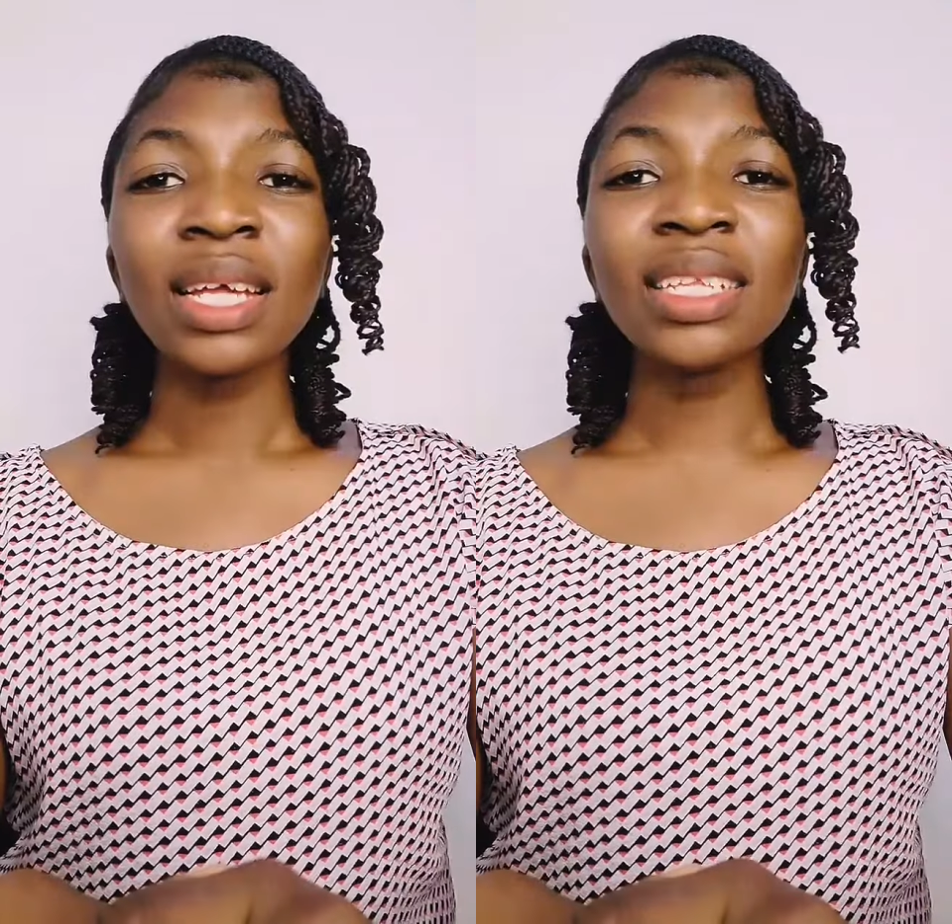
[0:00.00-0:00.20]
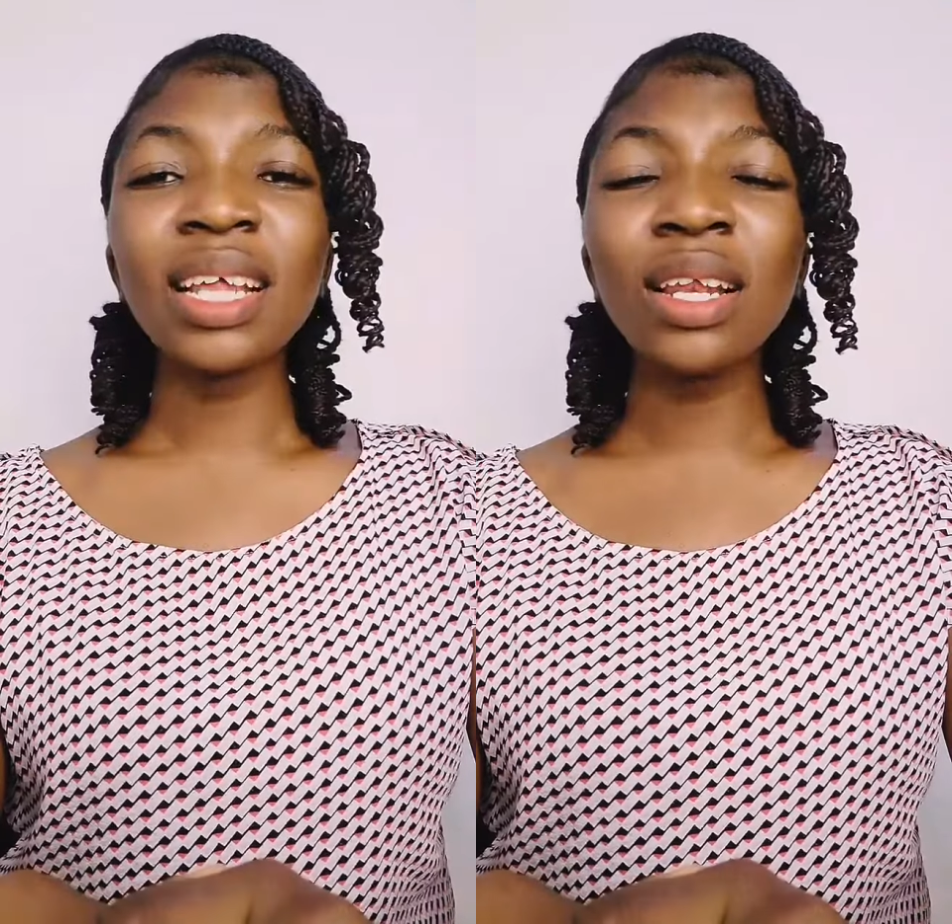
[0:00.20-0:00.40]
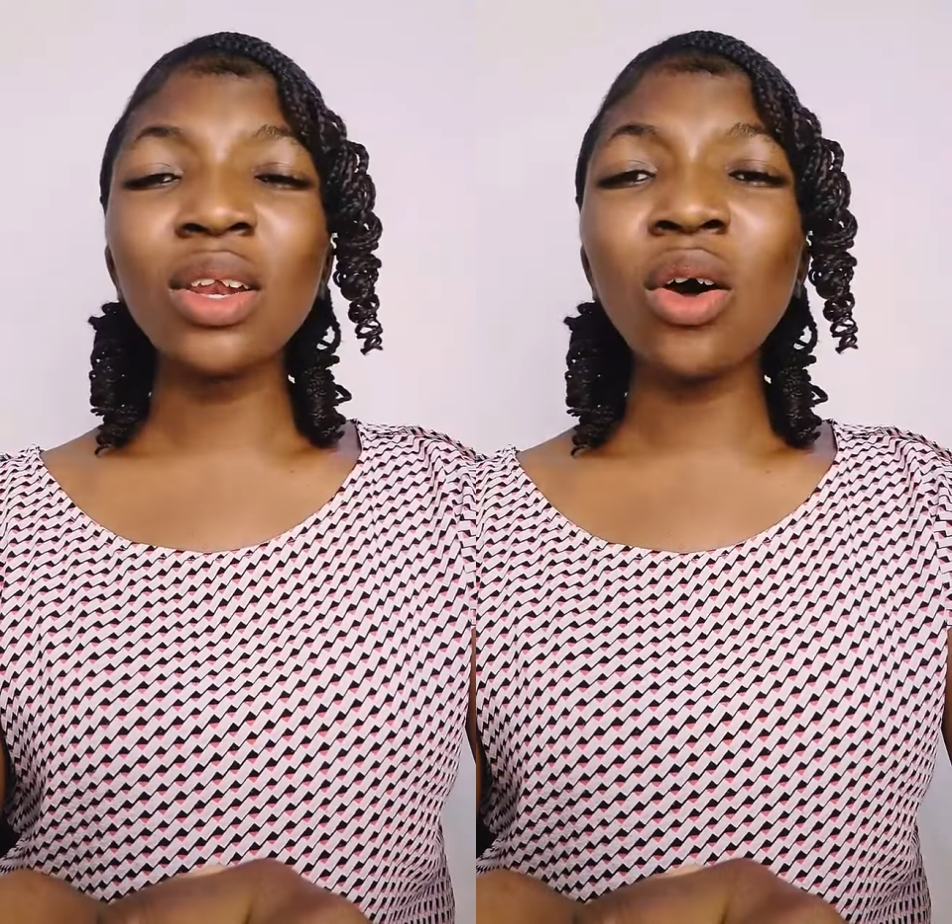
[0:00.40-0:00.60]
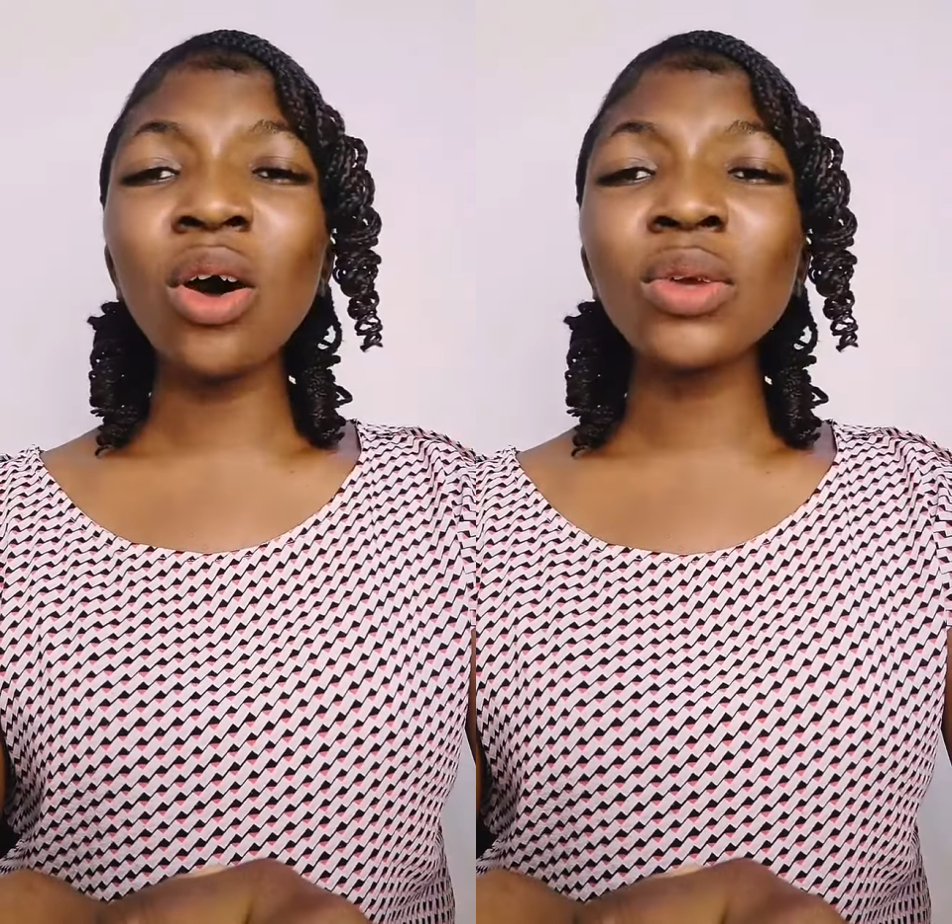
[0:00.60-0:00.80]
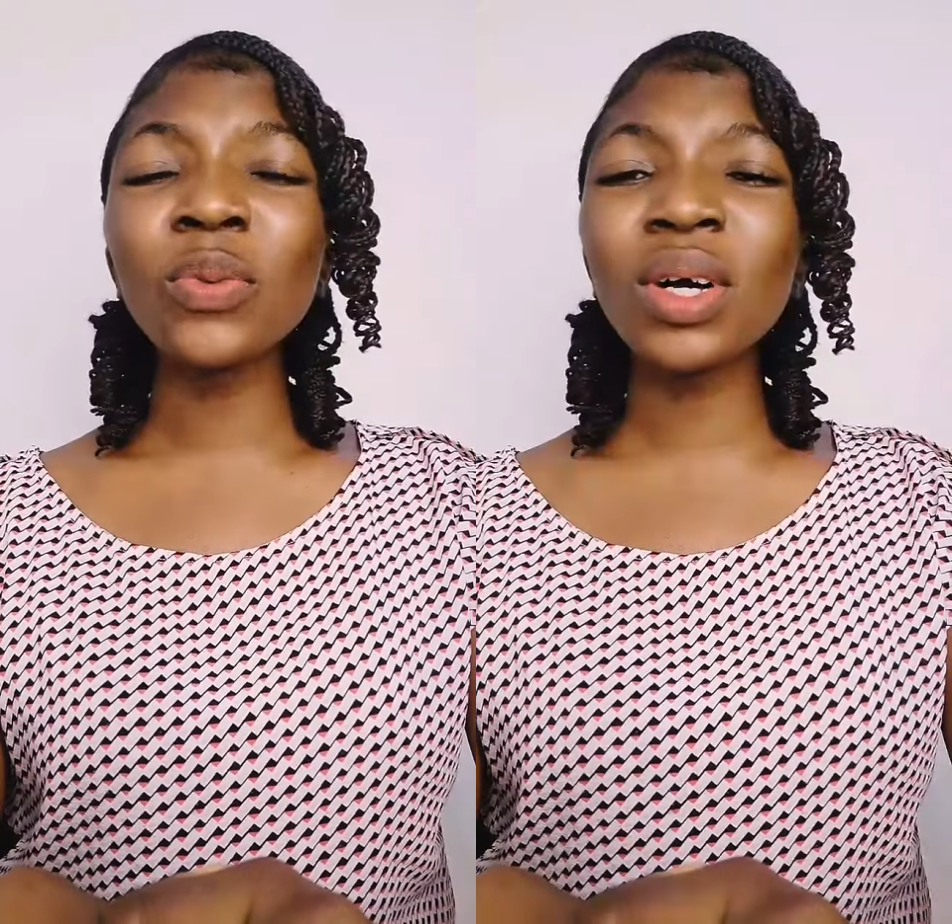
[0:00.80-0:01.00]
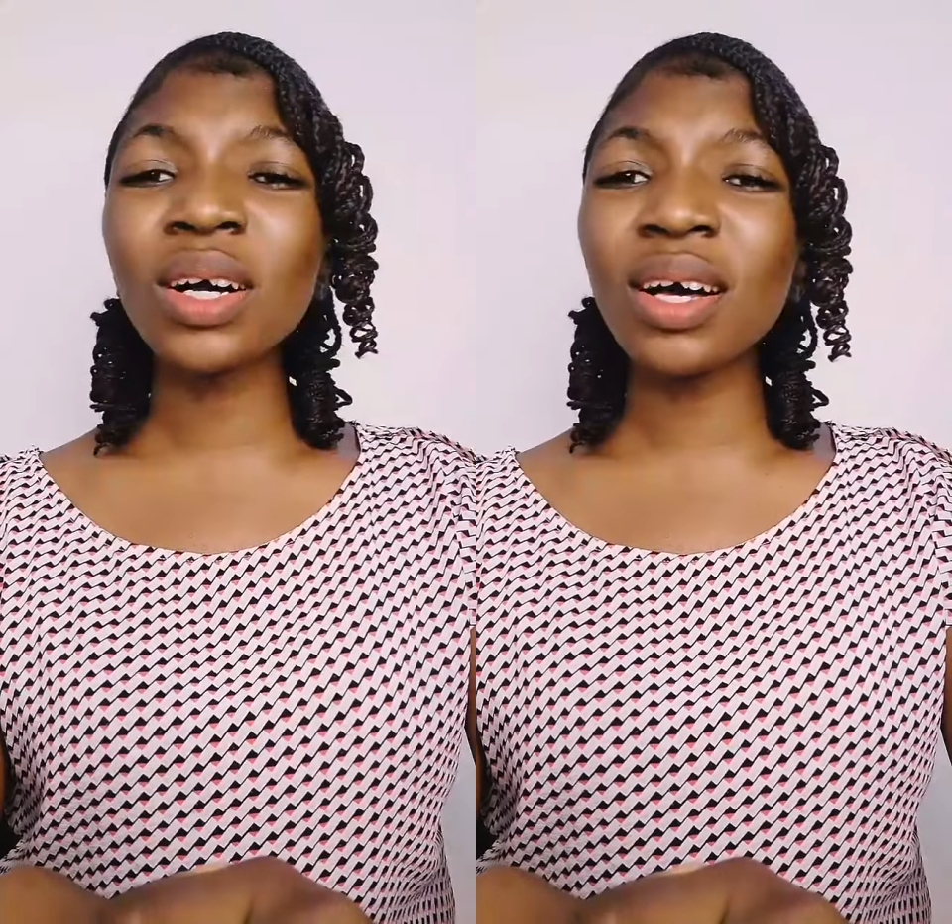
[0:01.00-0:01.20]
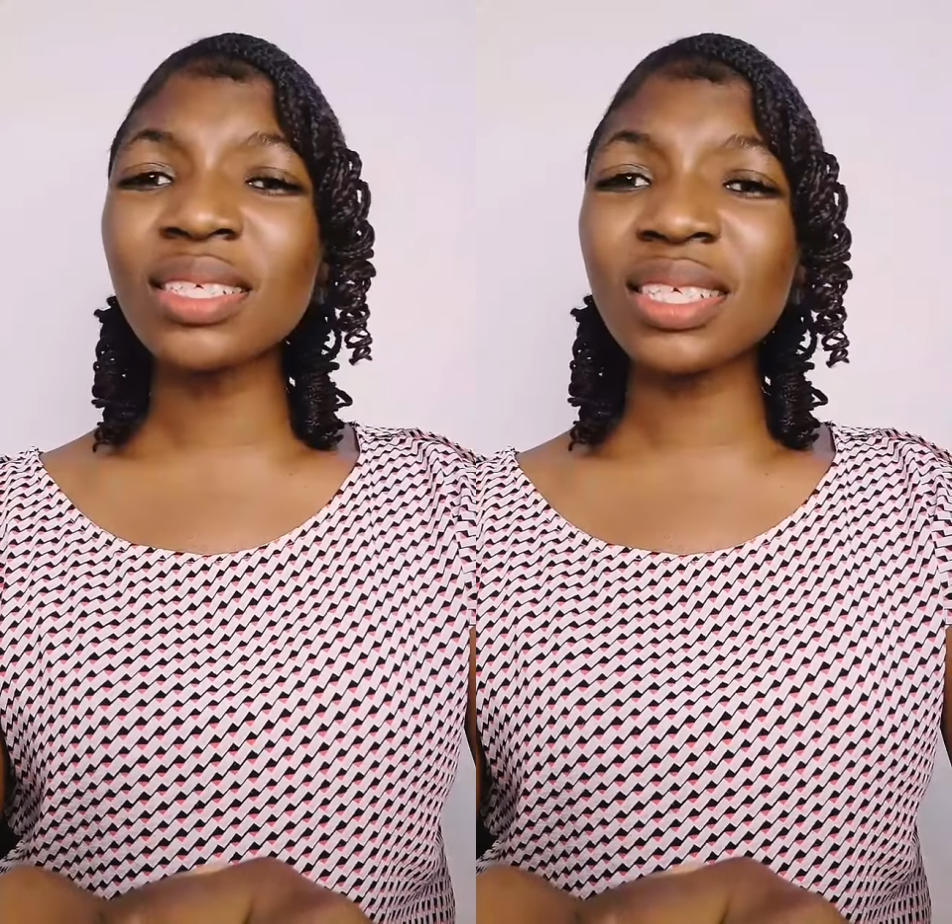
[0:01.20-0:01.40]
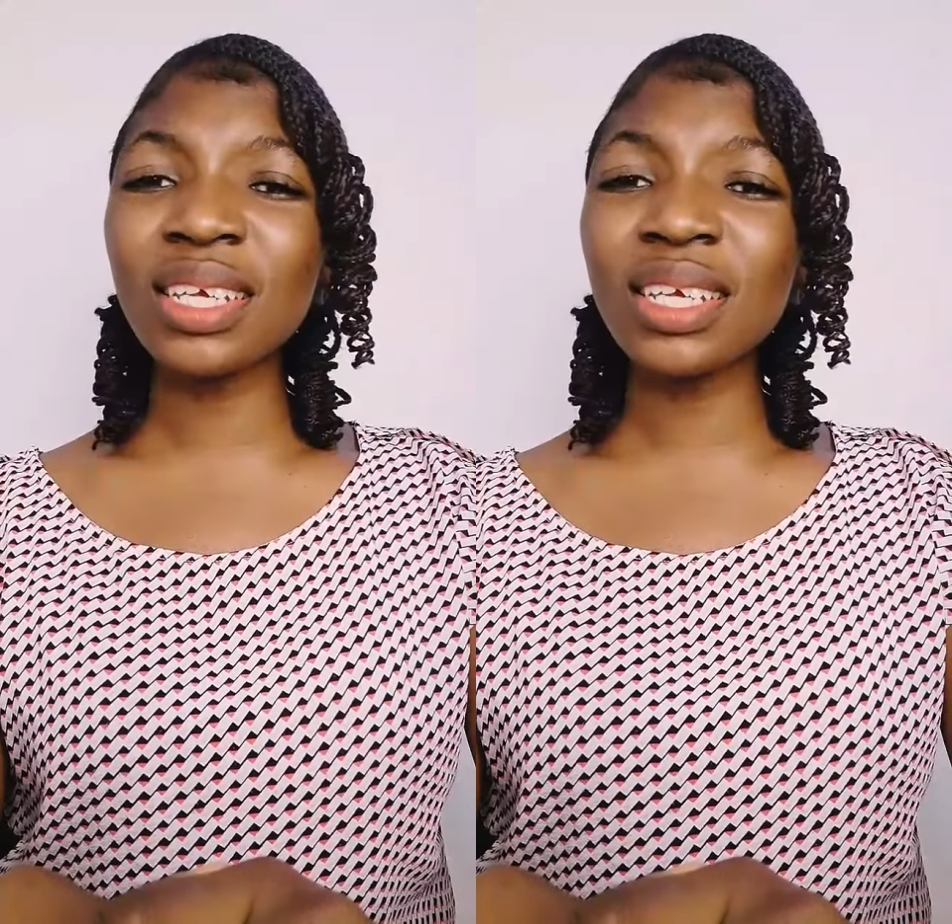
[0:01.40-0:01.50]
the Lord will cause